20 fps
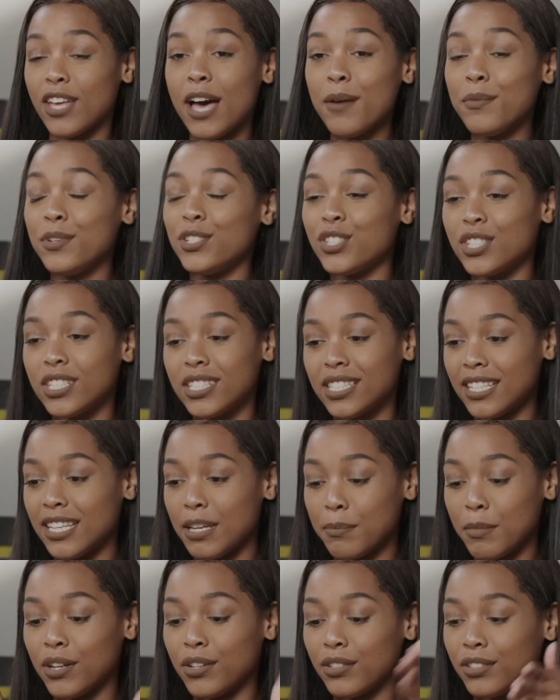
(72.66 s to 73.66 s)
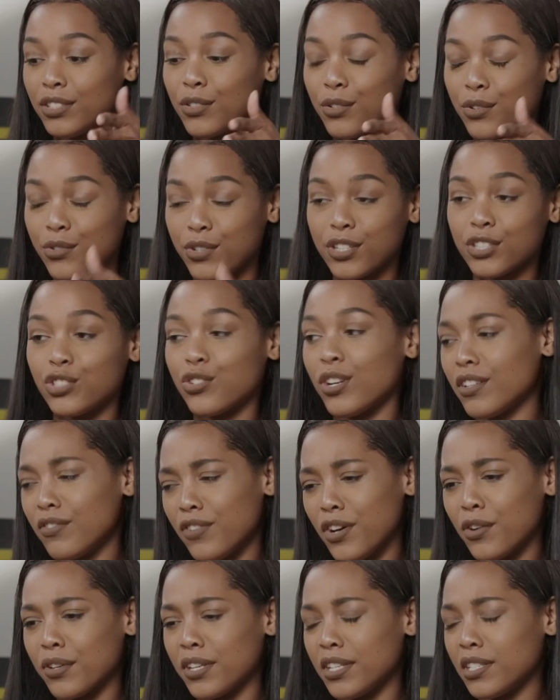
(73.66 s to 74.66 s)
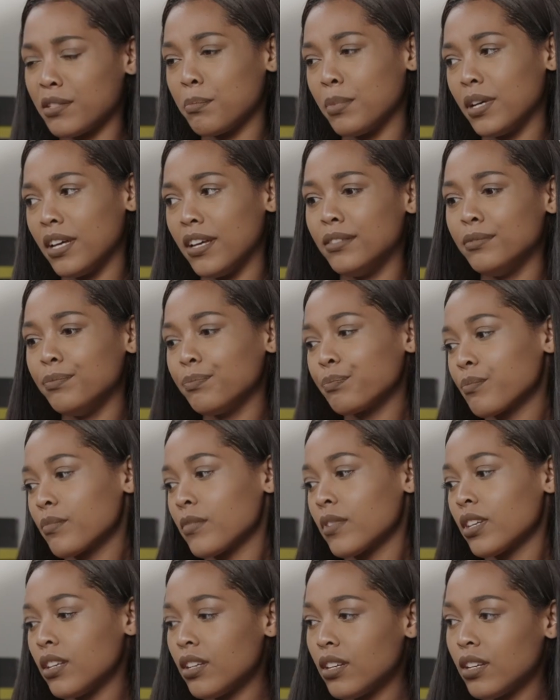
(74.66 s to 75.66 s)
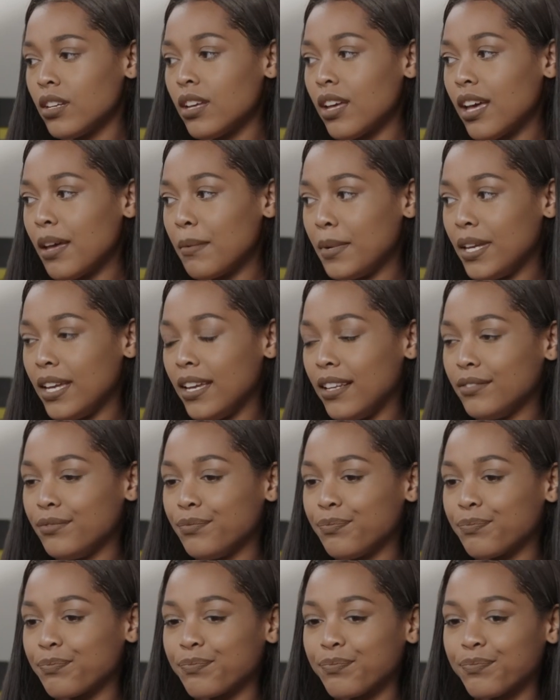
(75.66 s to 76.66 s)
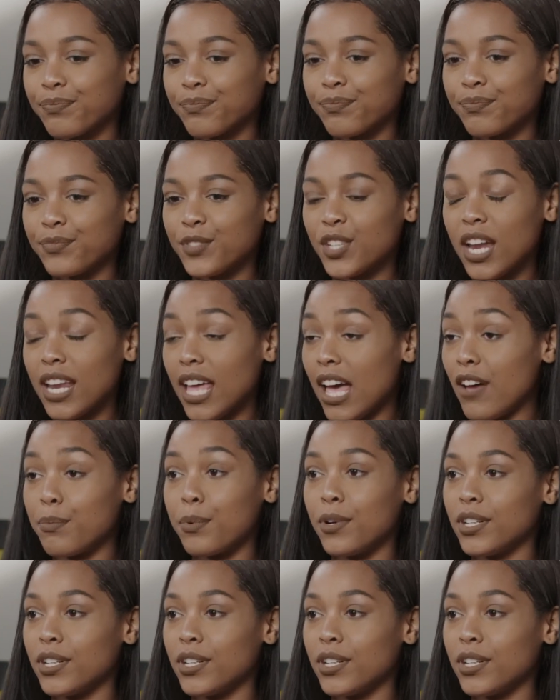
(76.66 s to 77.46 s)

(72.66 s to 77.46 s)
I was just in my own little corner trying to focus, but I mean, you gotta have